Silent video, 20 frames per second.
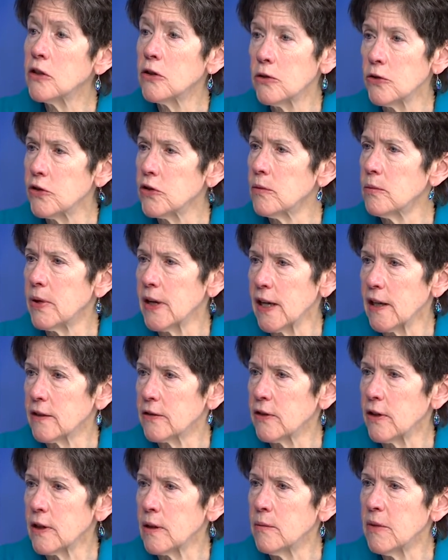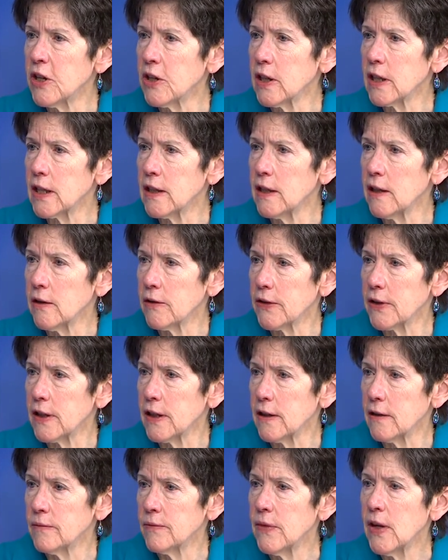huge impact on American
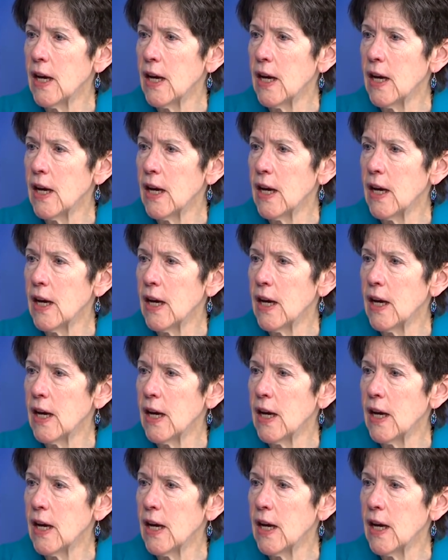healthcare.